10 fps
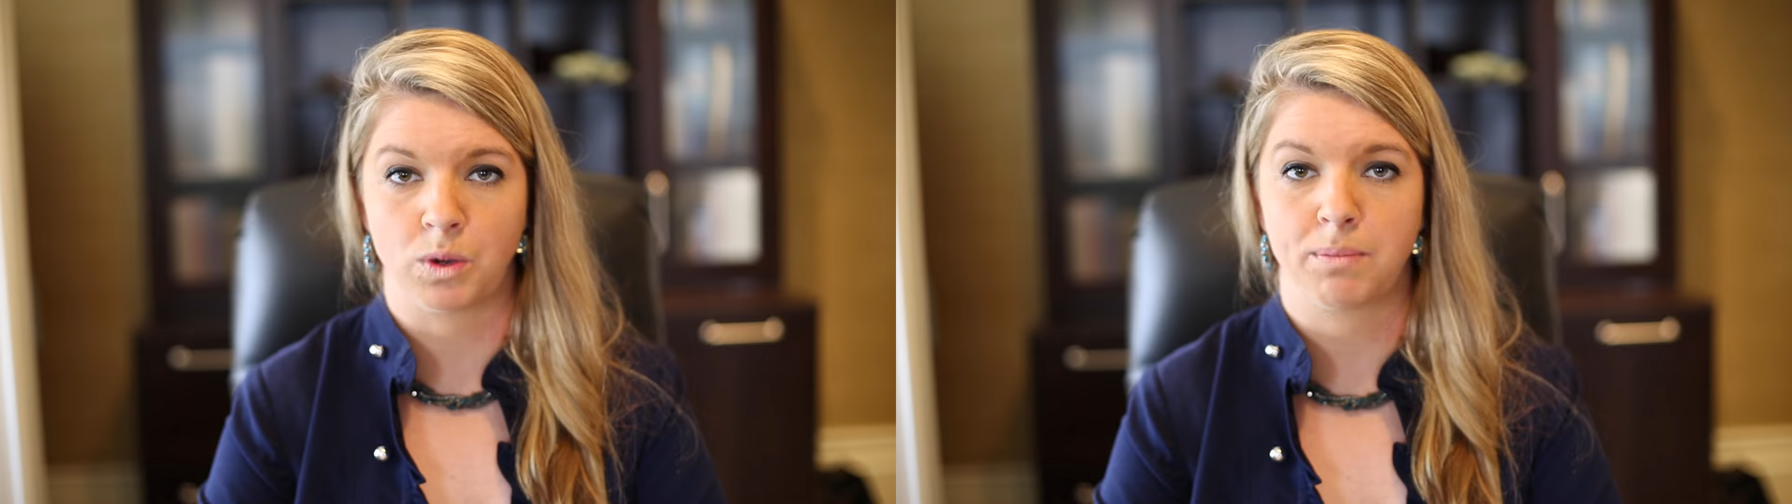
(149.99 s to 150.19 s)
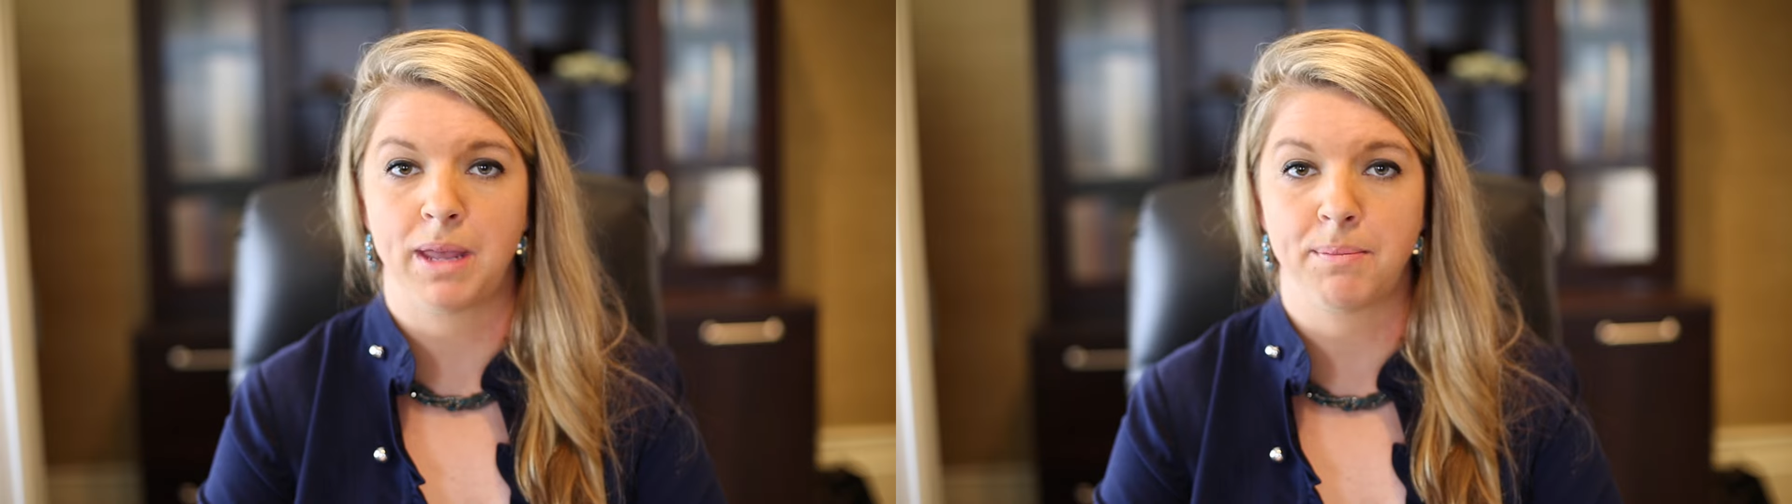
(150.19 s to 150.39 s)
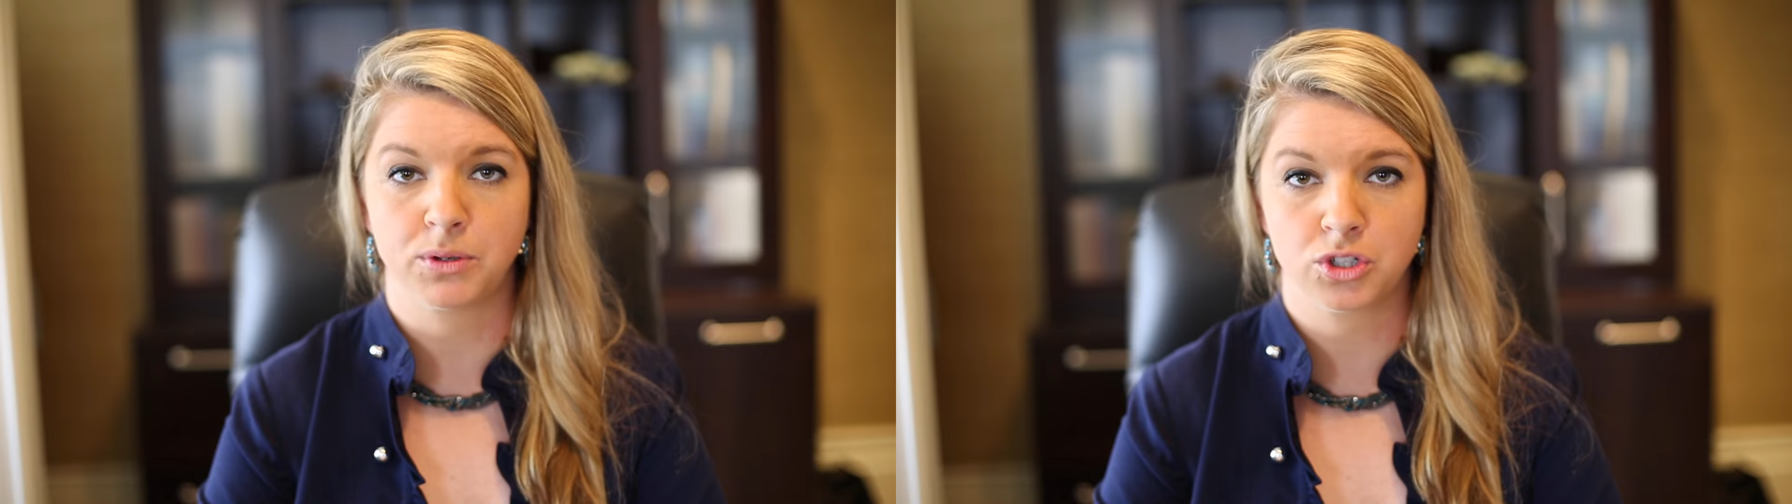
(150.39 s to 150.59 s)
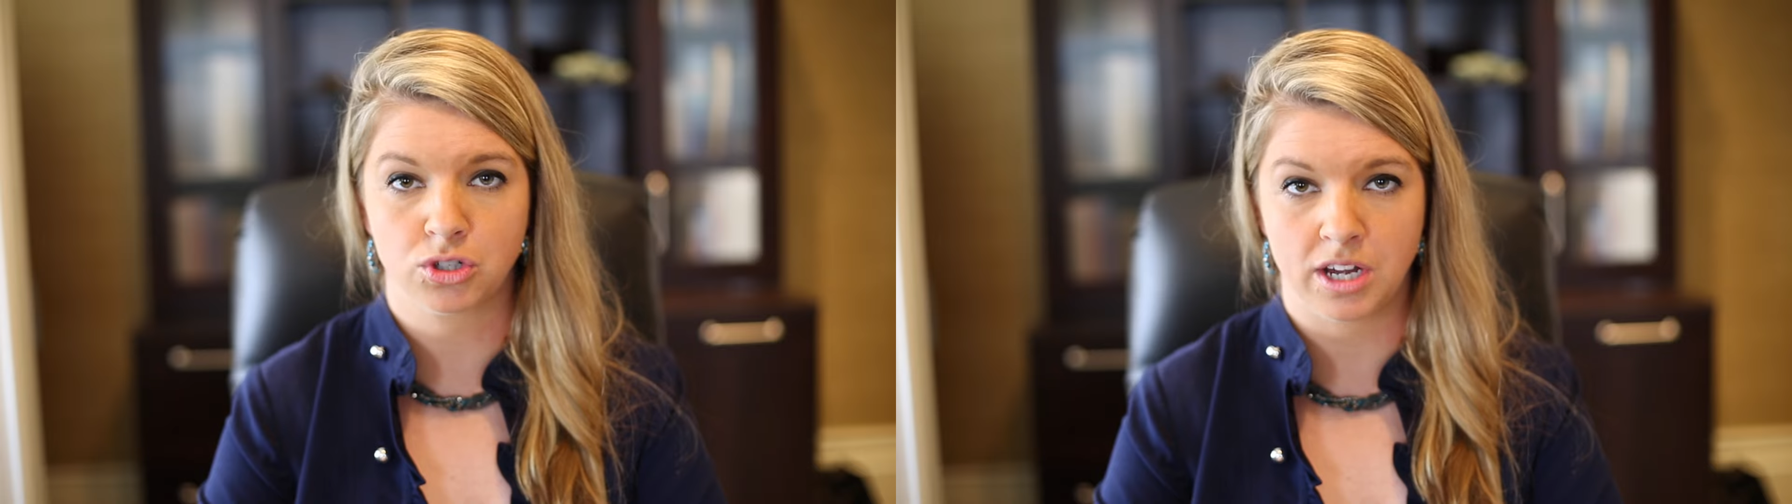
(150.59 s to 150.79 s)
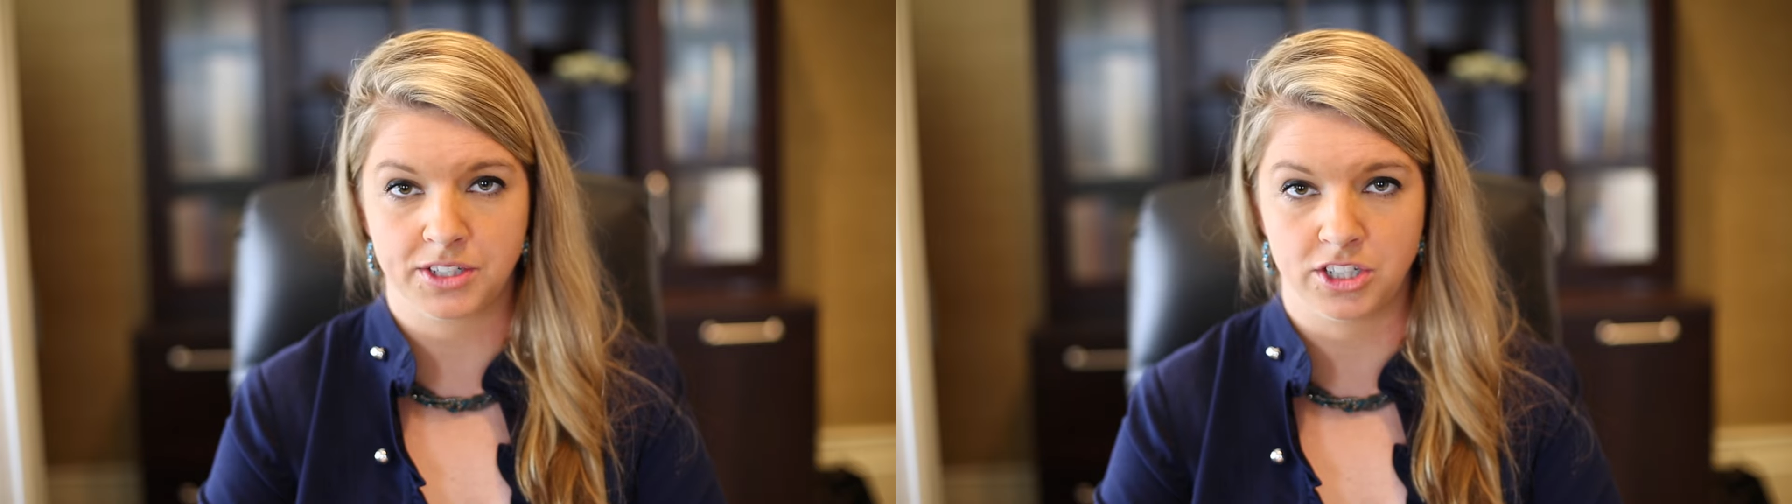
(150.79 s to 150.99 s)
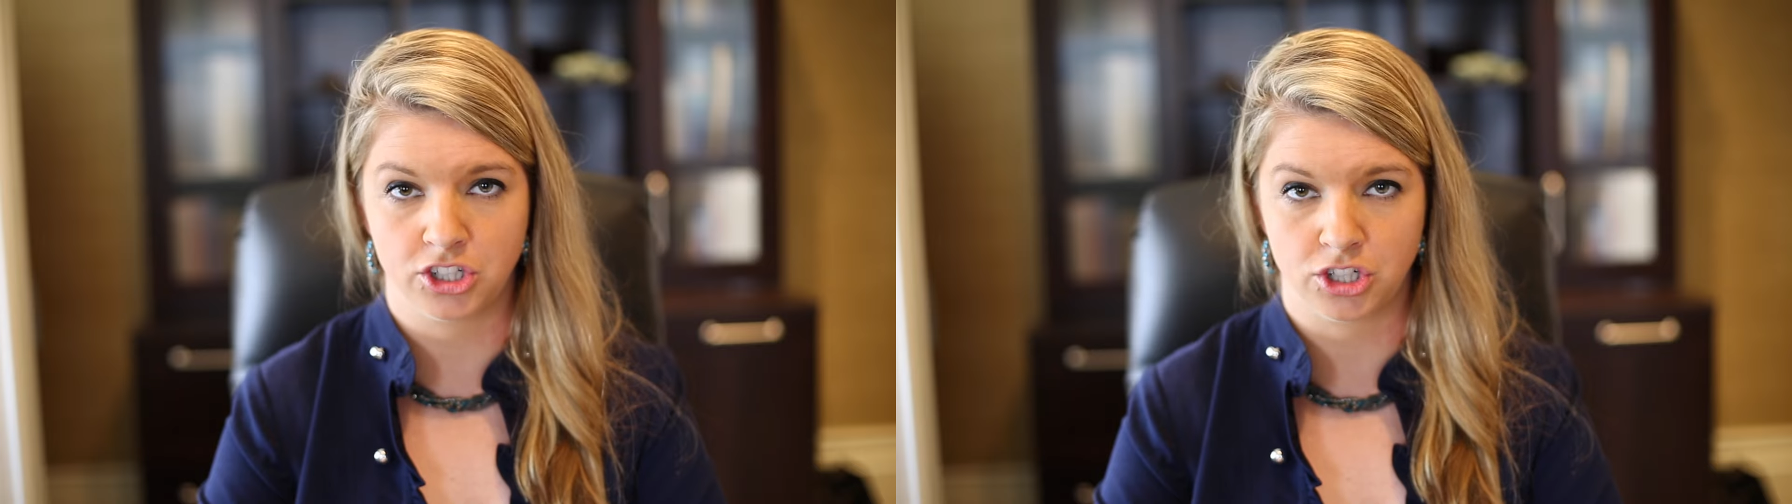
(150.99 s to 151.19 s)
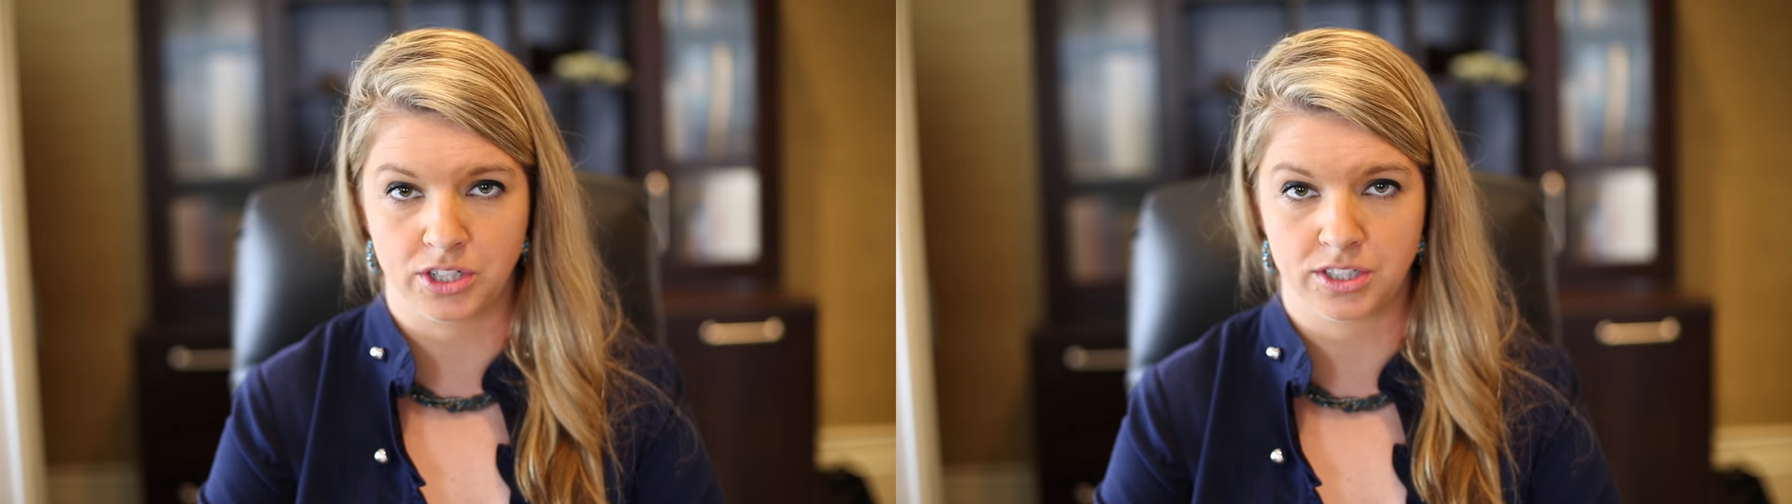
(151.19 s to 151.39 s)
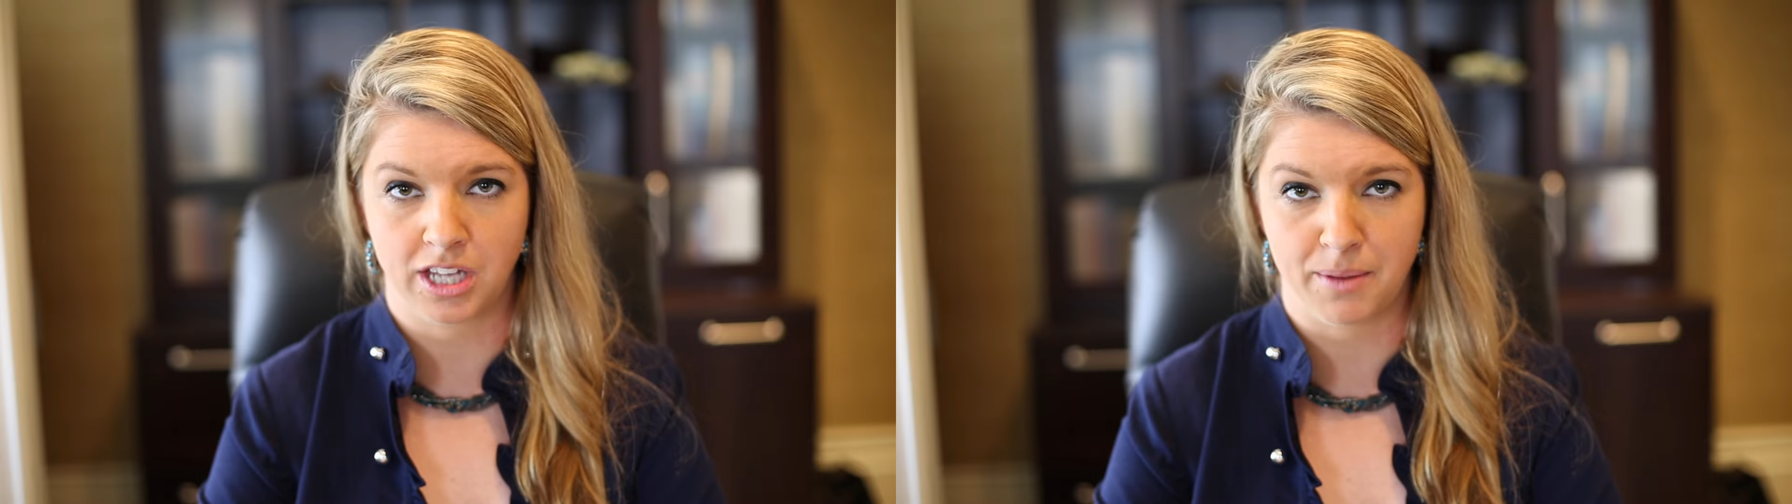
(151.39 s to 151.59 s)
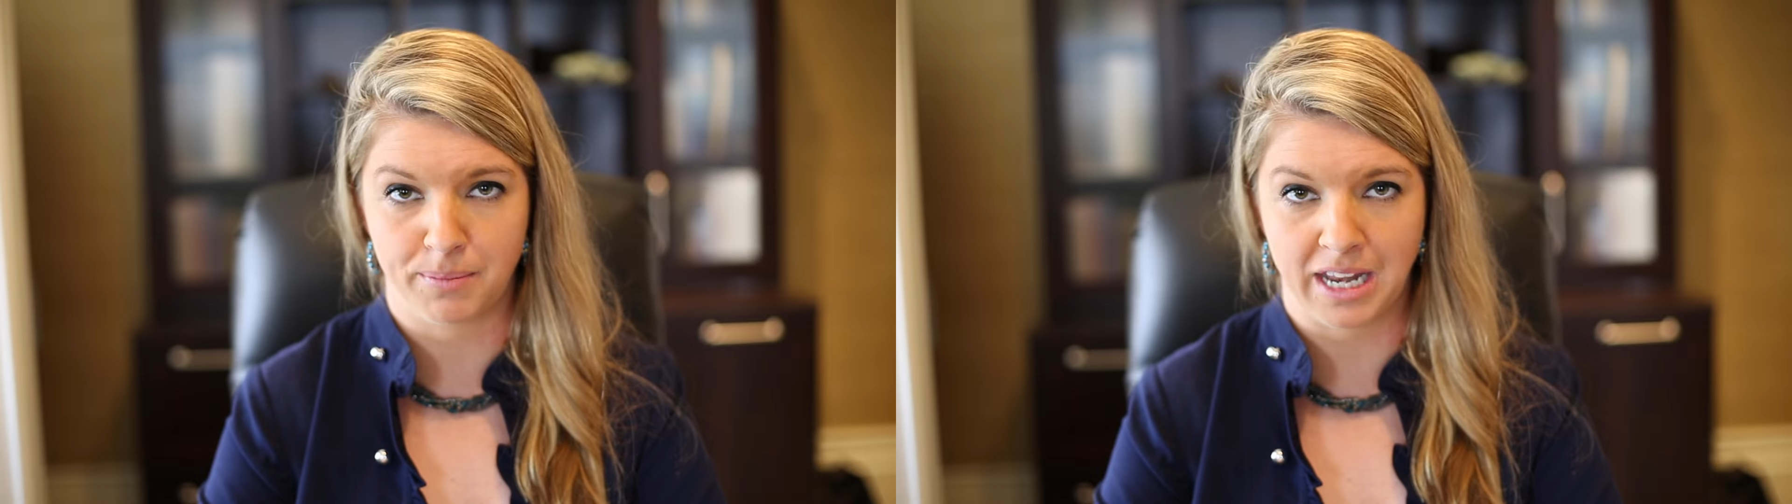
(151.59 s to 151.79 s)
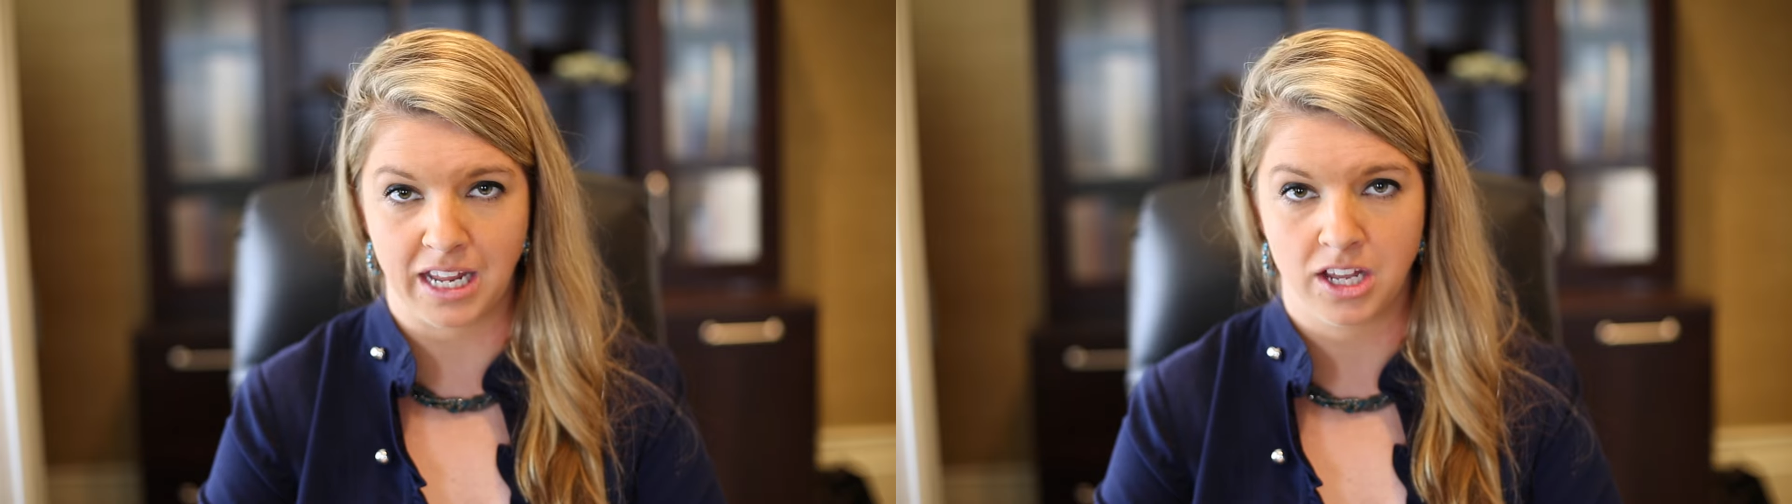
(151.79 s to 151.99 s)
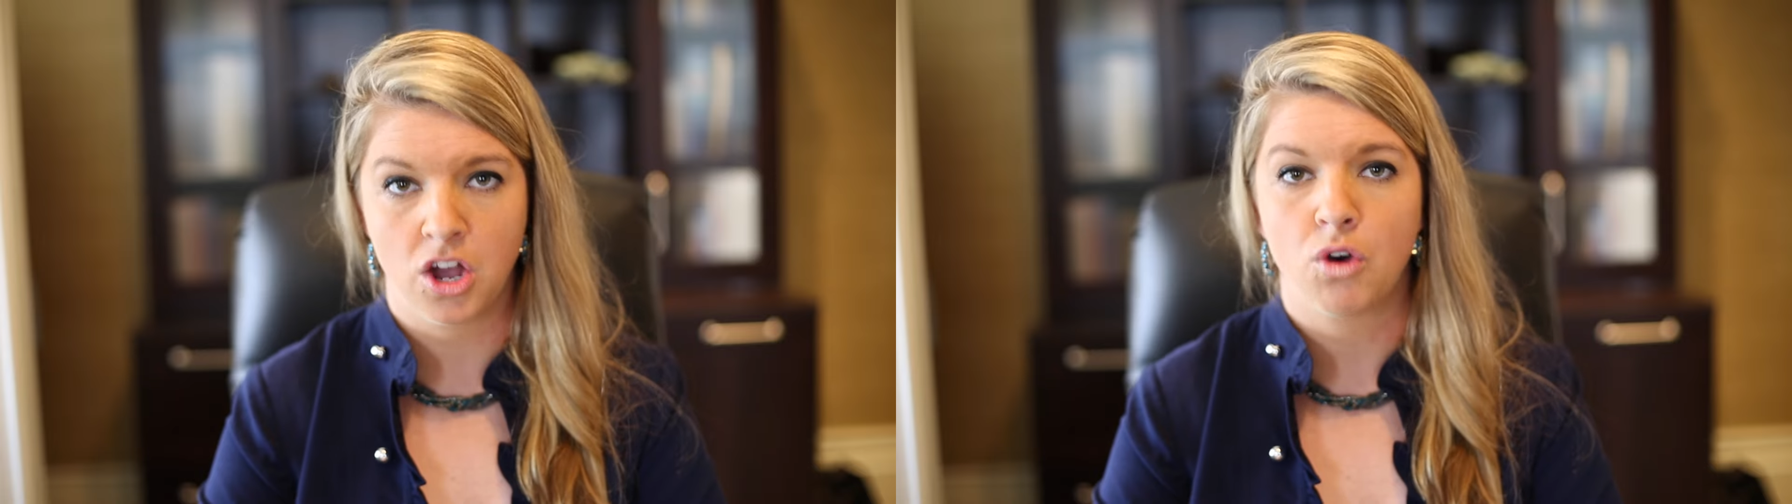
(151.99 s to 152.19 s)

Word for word: with People's Trust Insurance Company,